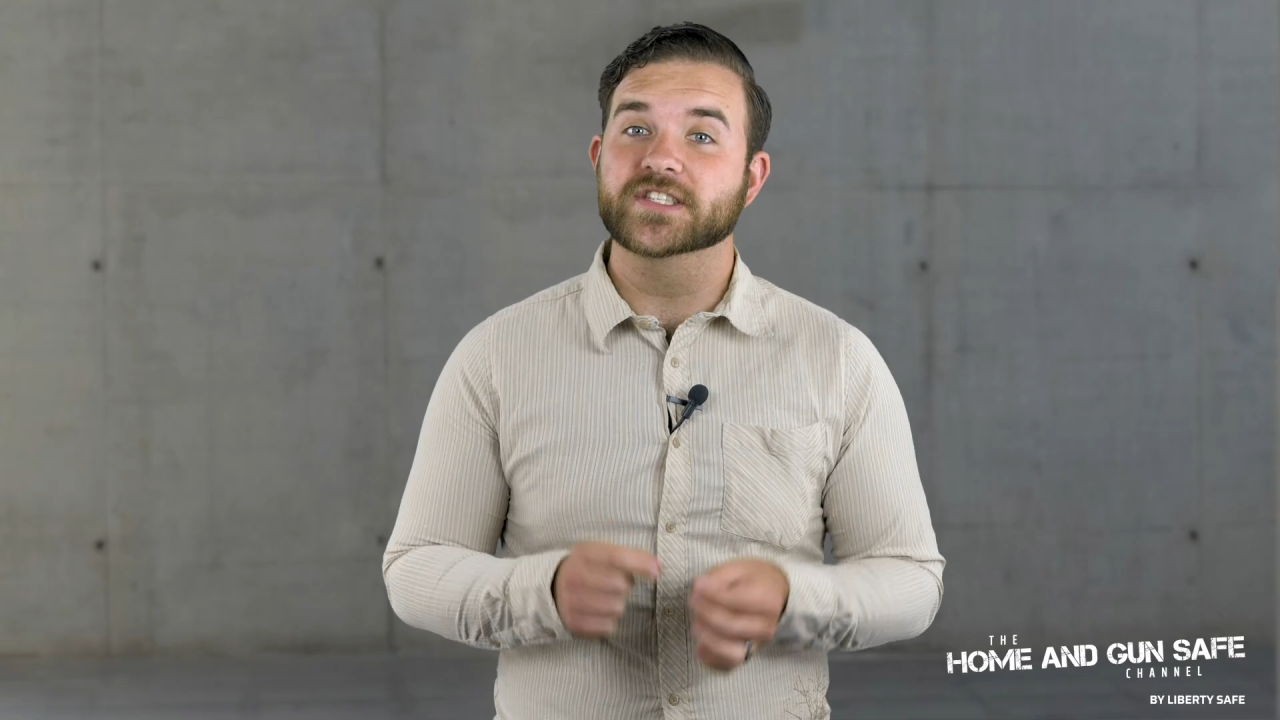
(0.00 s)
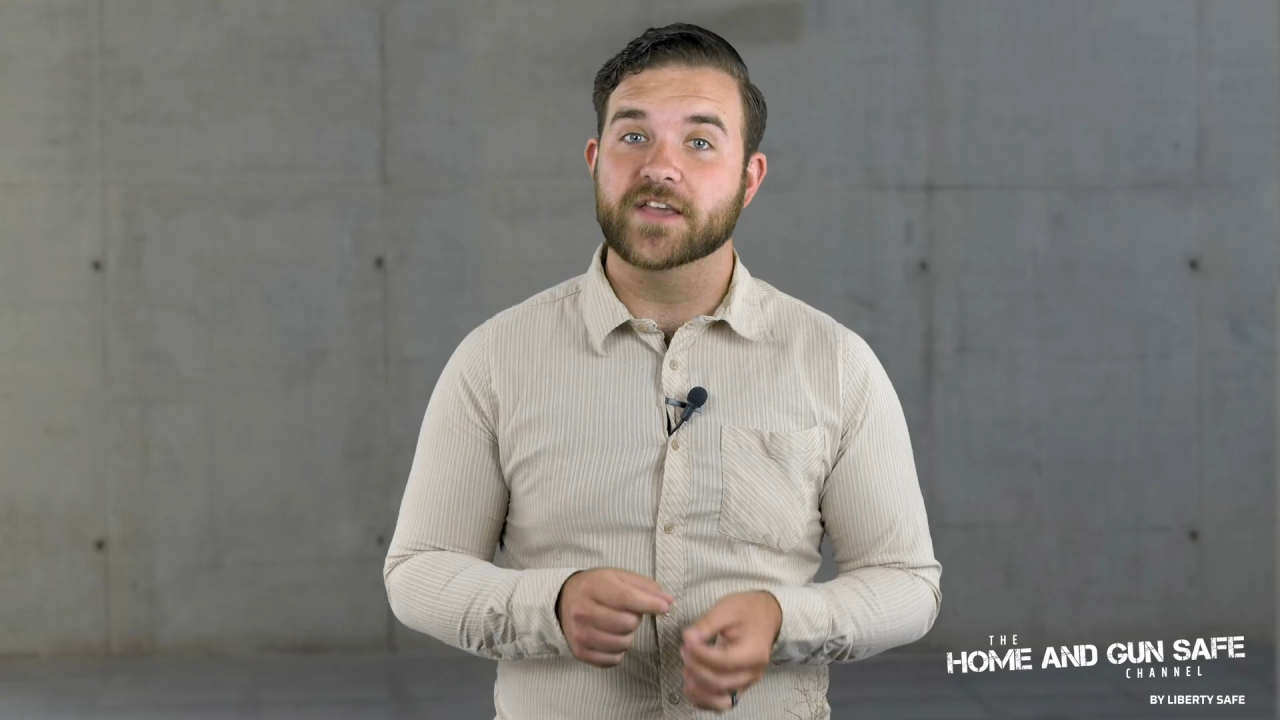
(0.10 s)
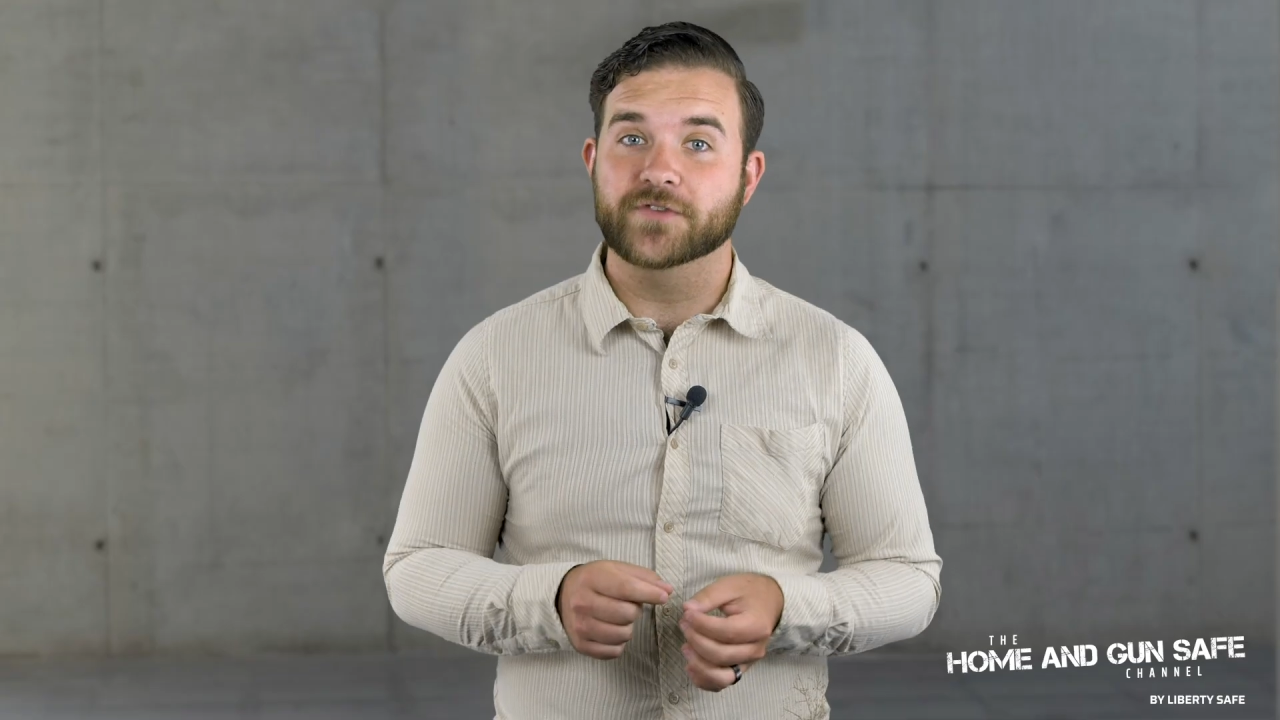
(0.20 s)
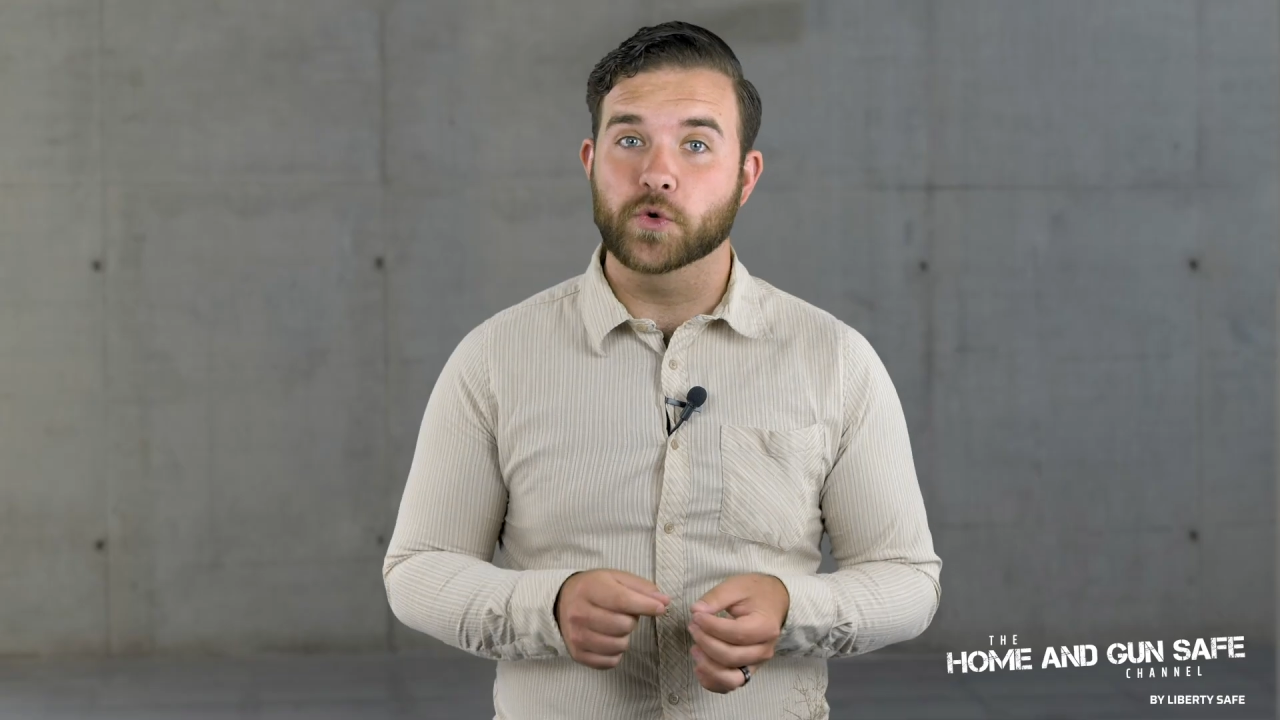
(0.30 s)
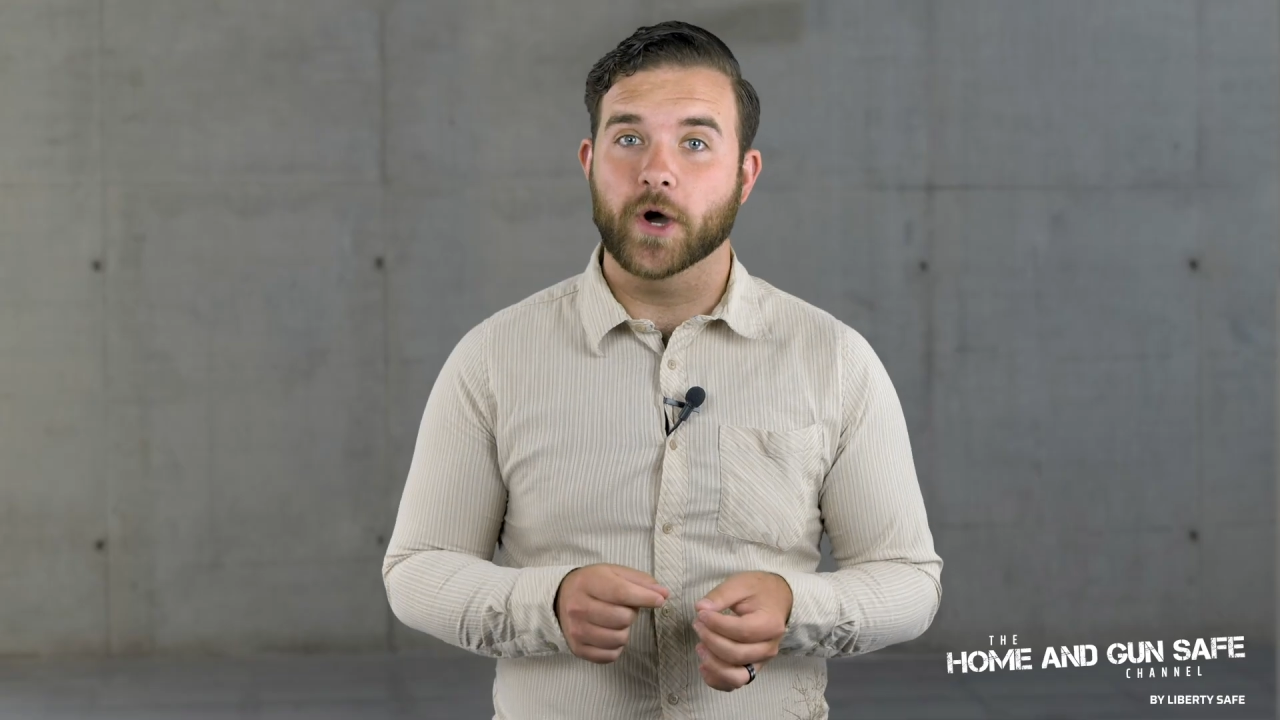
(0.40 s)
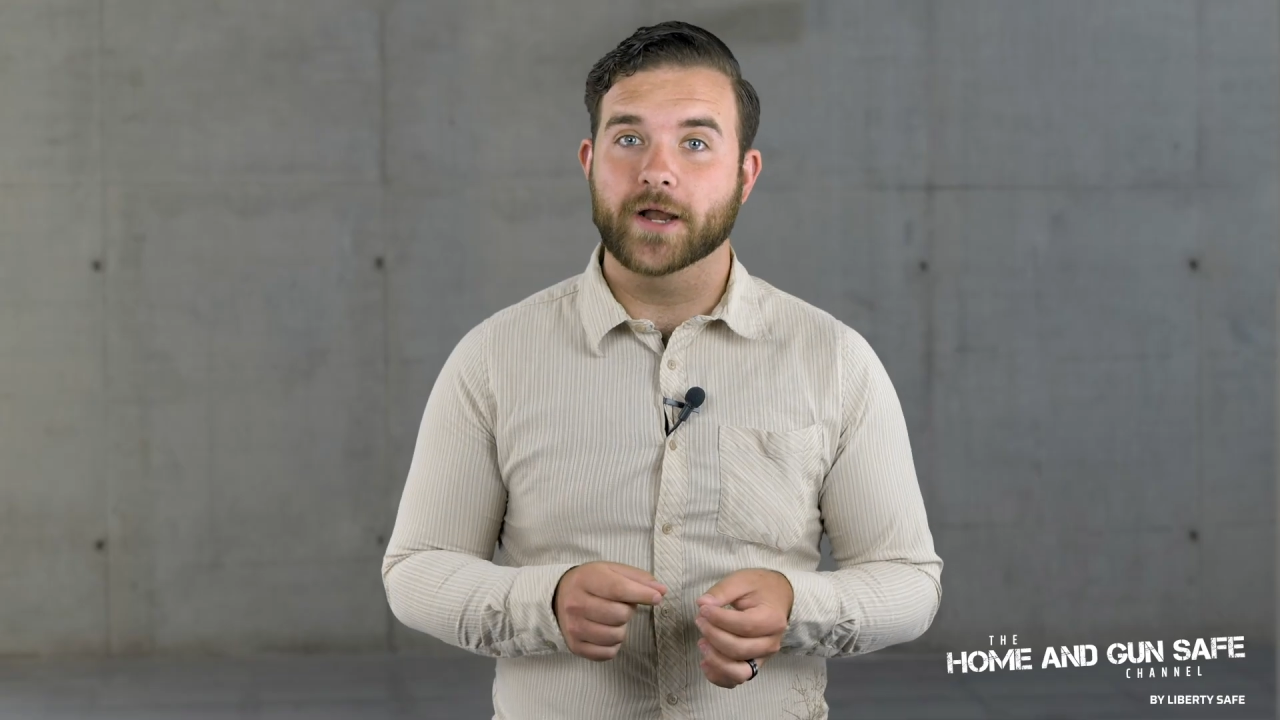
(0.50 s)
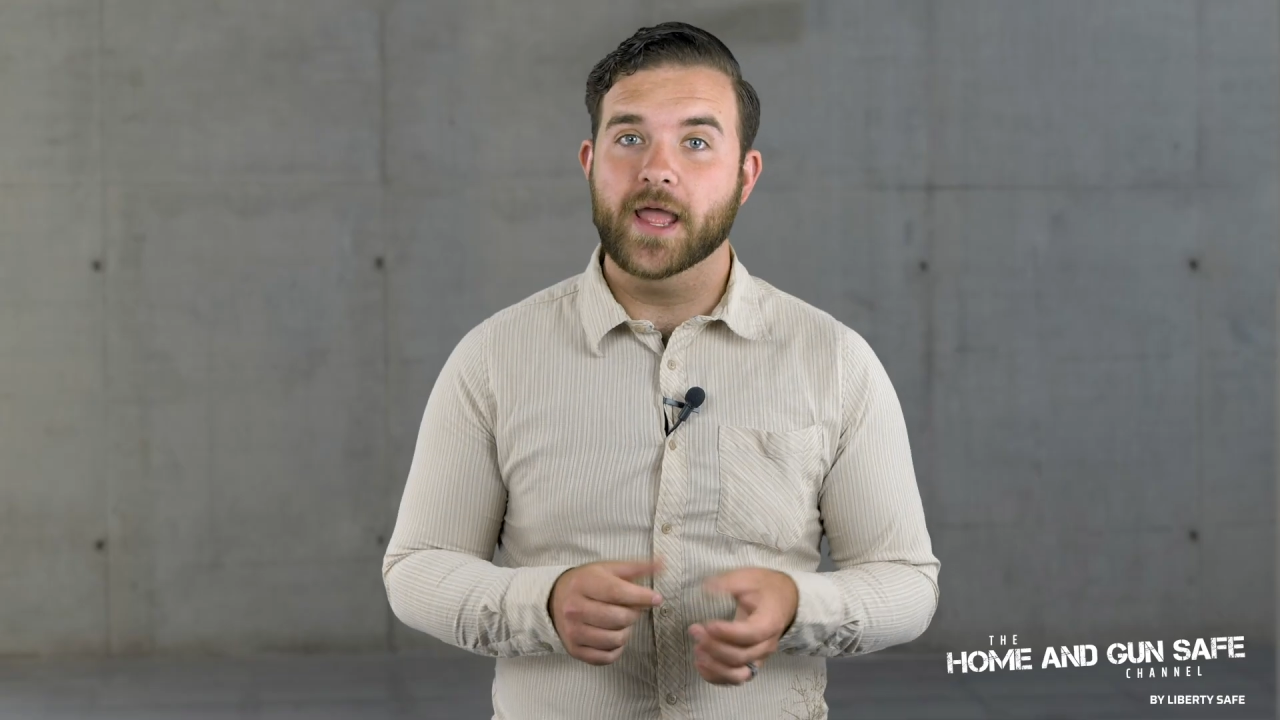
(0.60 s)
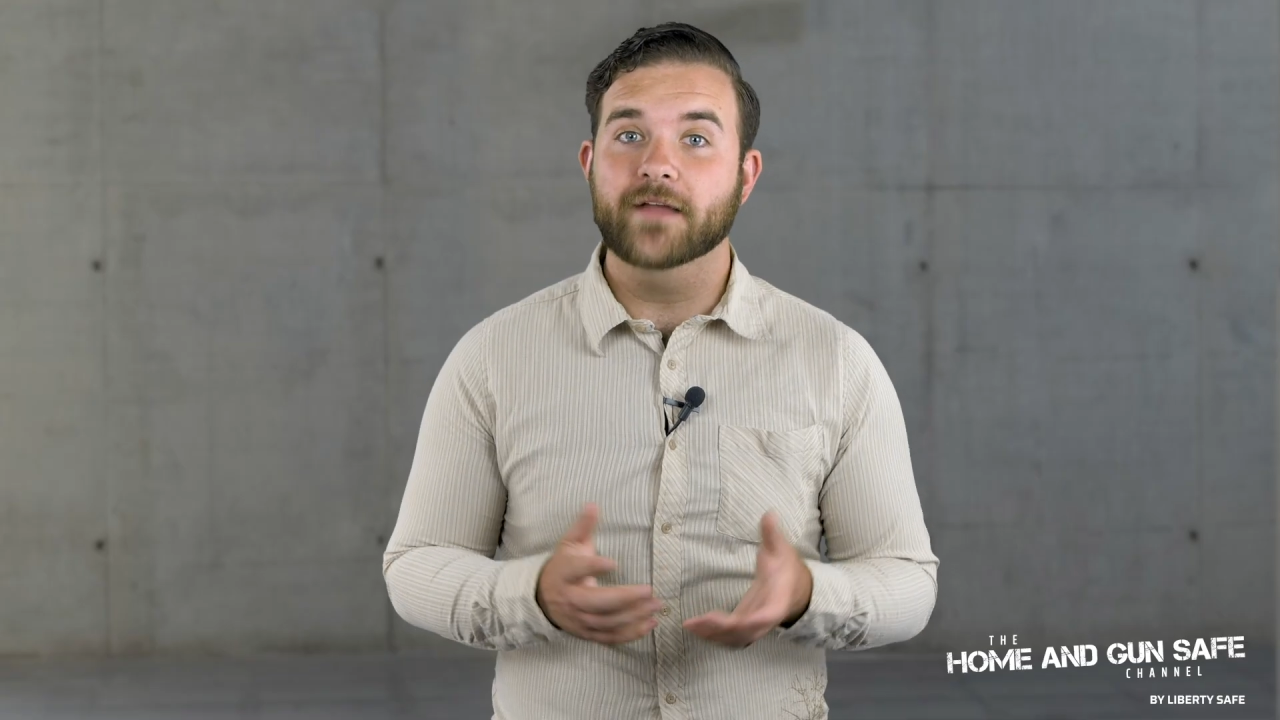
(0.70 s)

safe you want